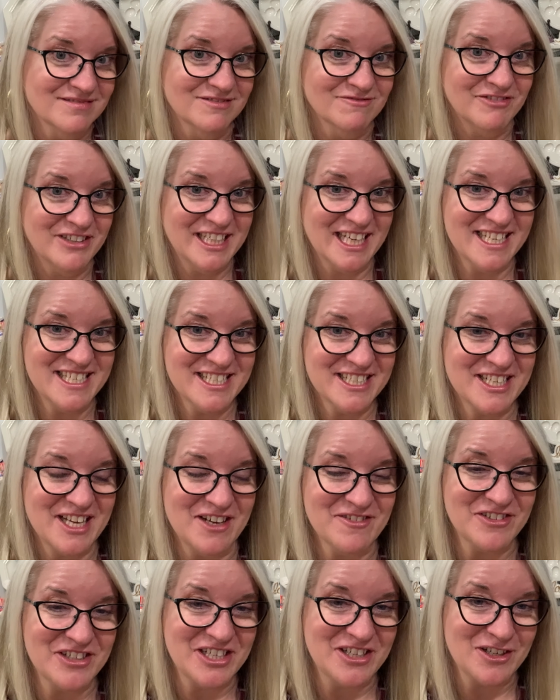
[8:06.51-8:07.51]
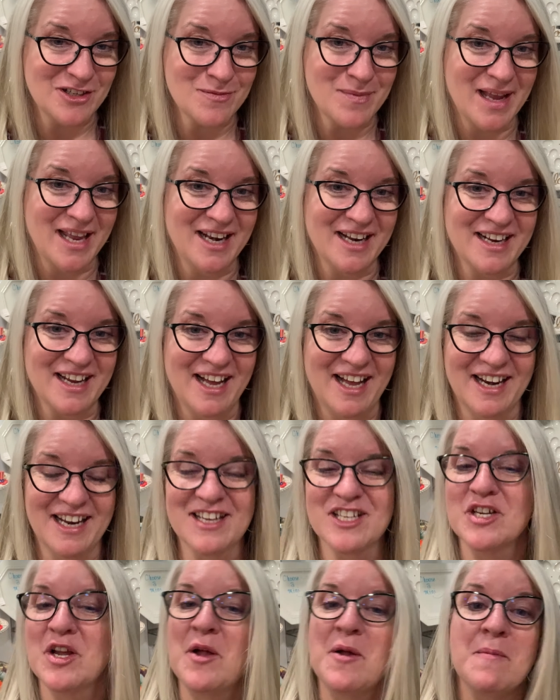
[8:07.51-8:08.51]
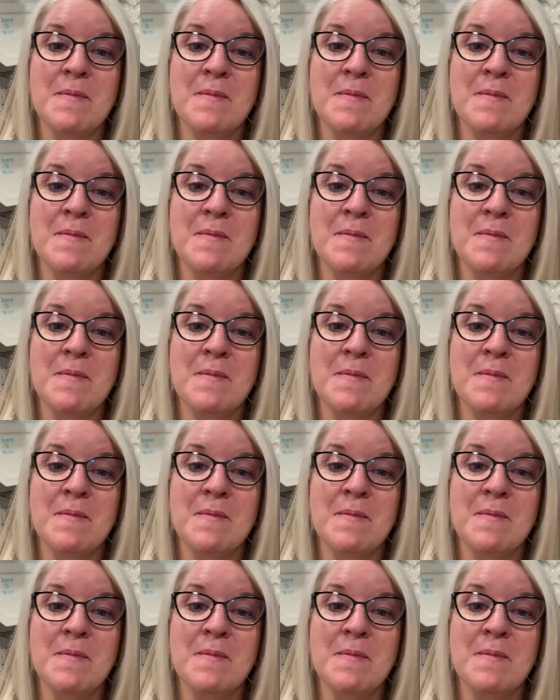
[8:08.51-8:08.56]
We got you covered here at The Painted Cottage.